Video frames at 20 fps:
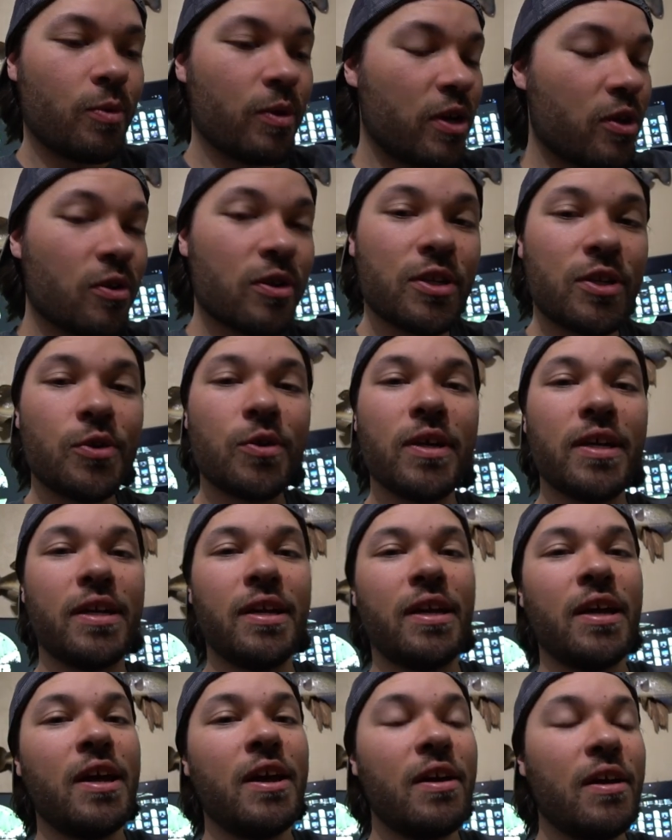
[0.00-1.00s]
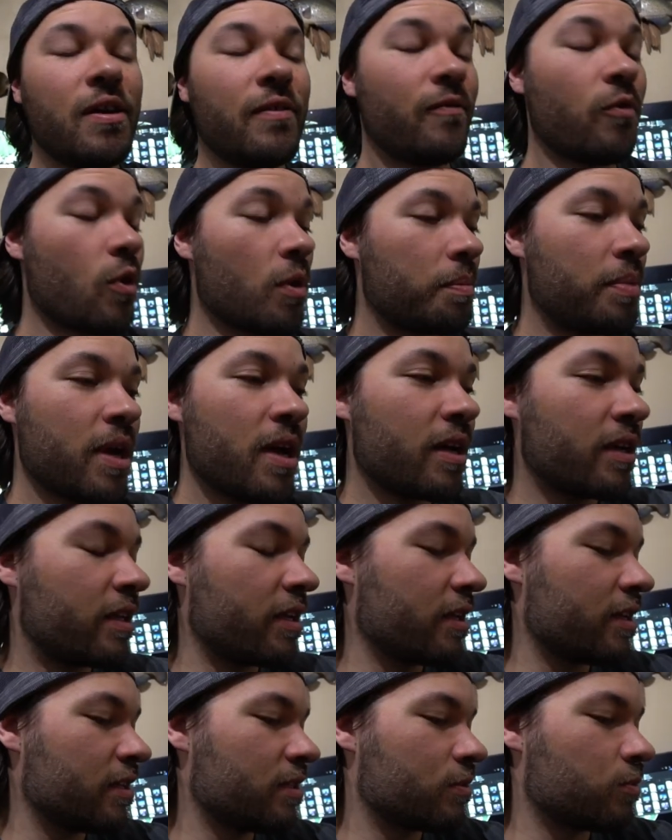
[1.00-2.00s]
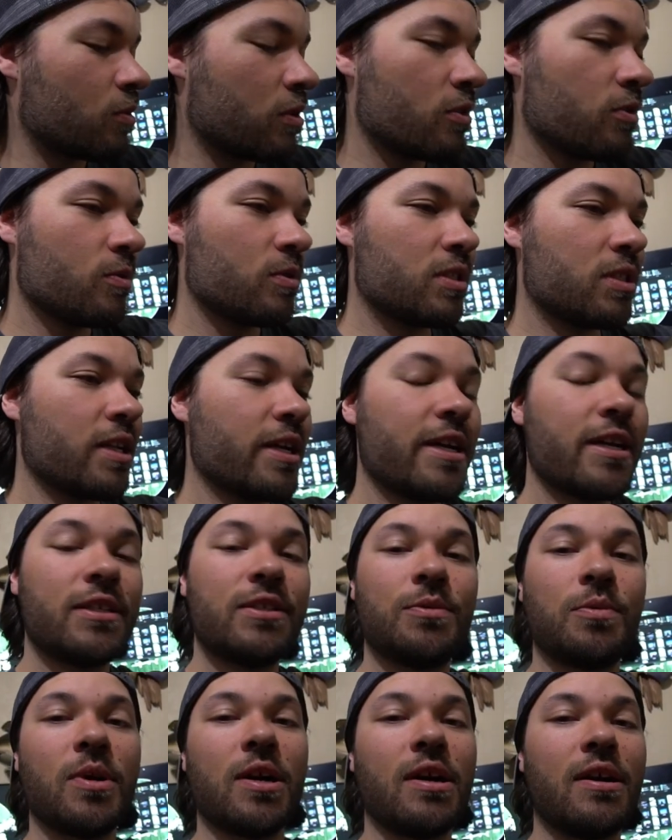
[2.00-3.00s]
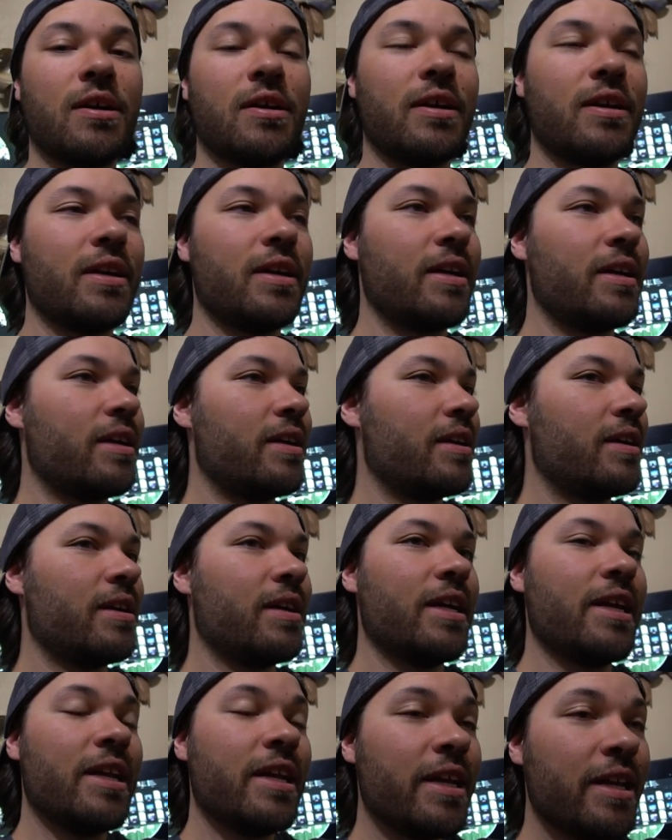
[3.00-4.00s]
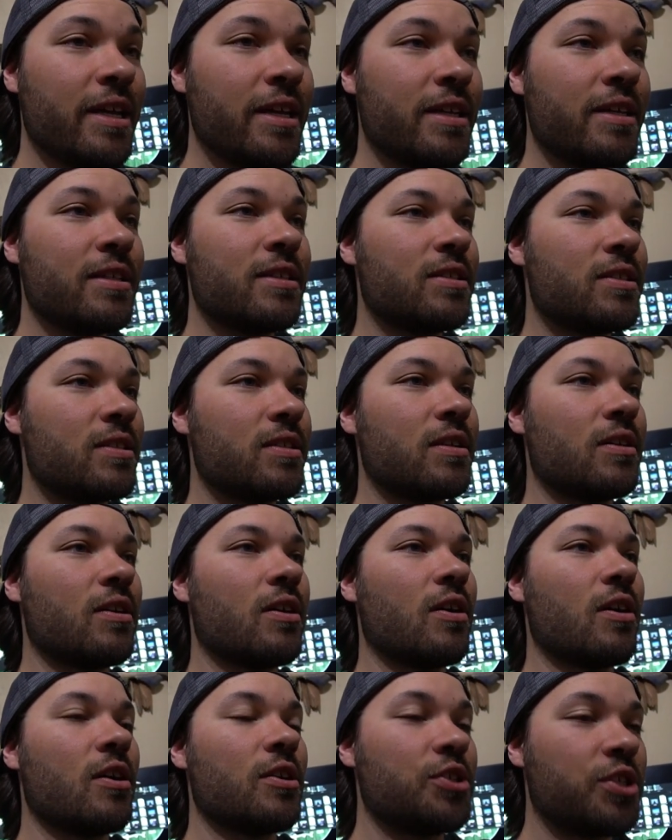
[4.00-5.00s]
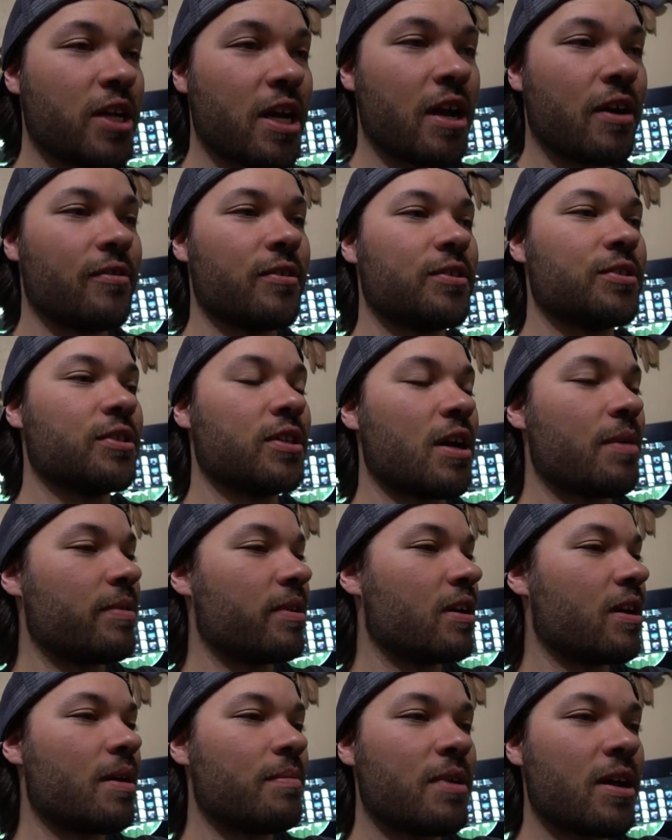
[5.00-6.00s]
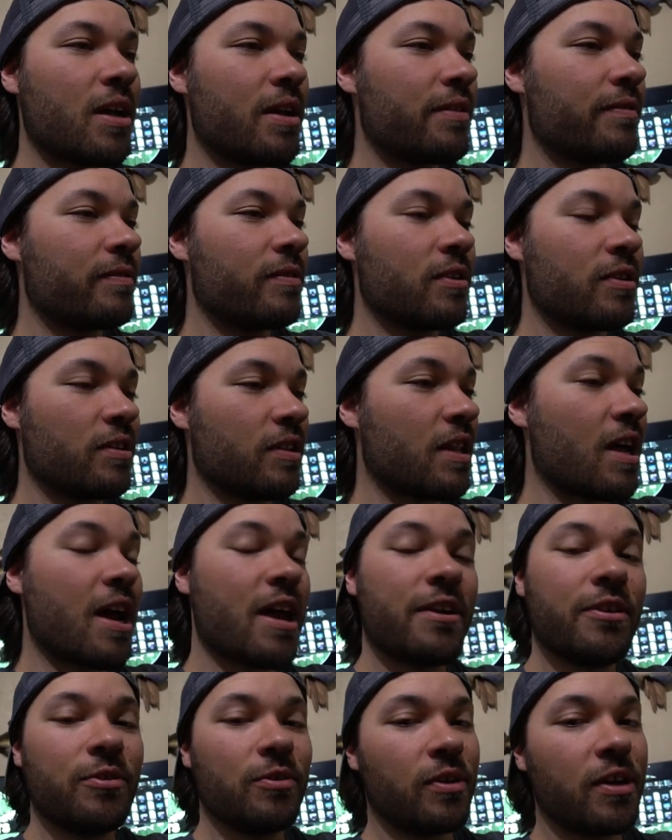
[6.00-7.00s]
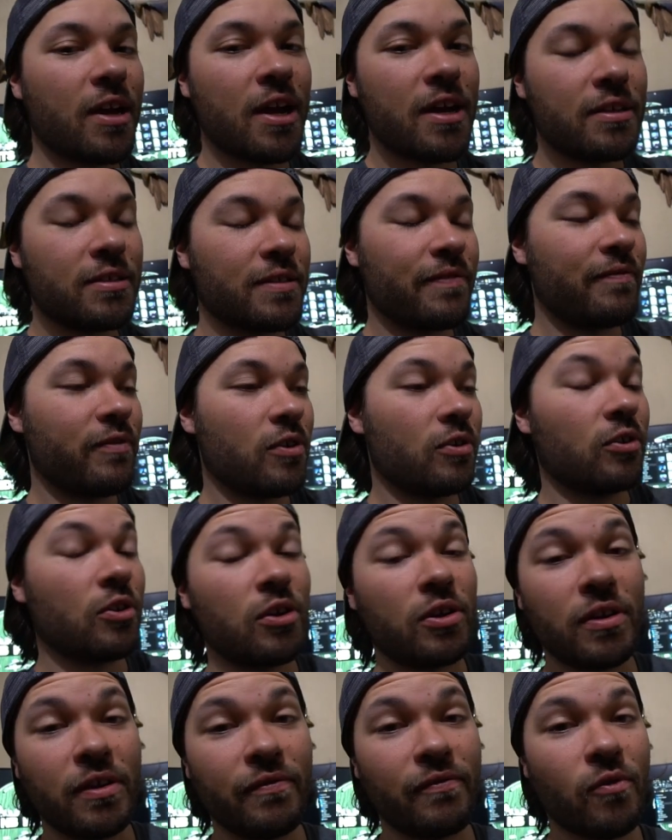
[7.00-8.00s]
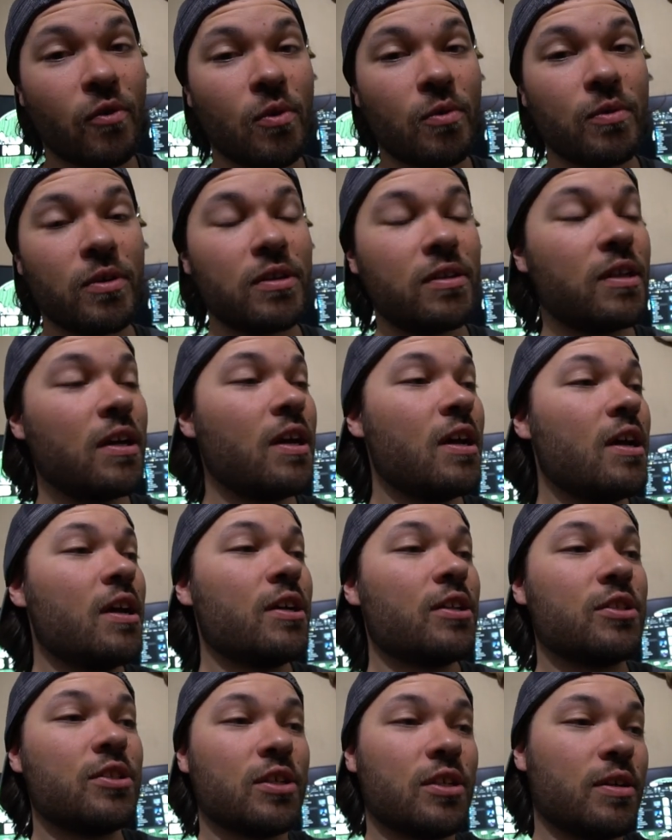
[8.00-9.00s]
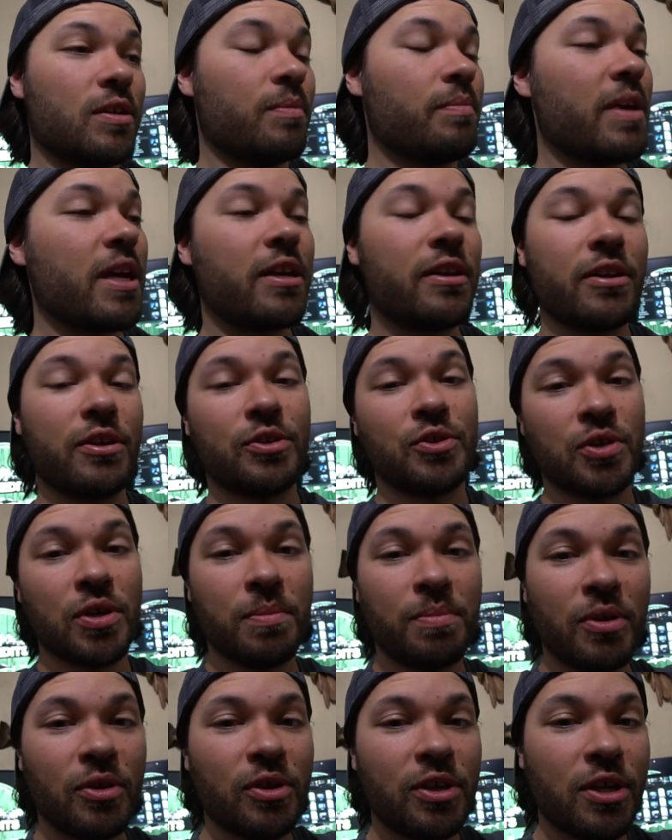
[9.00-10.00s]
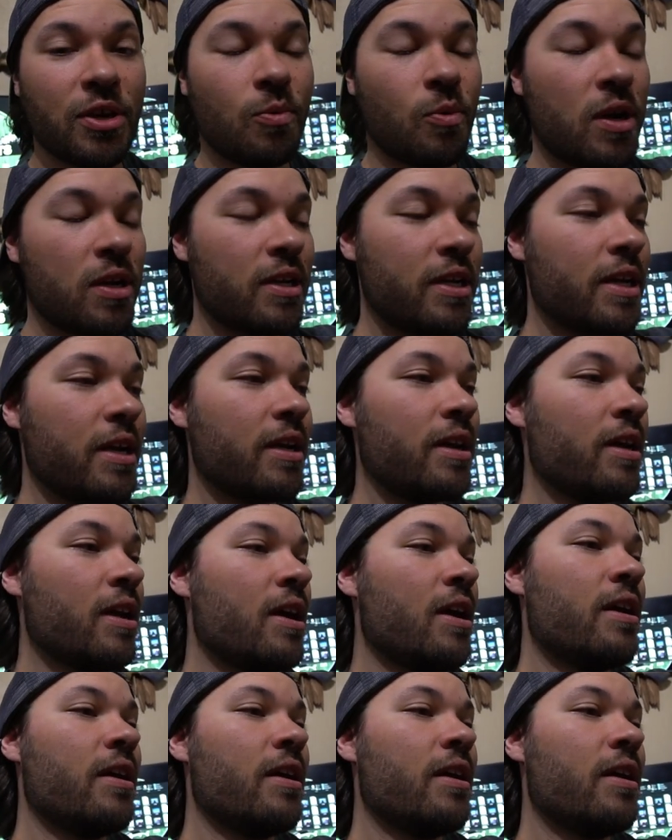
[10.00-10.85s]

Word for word: couldn't do it. Fort Peck is one of those lakes where it is a challenge. I mean, I'm not even gonna lie to you guys. If you're looking forward to making a trip out there one day,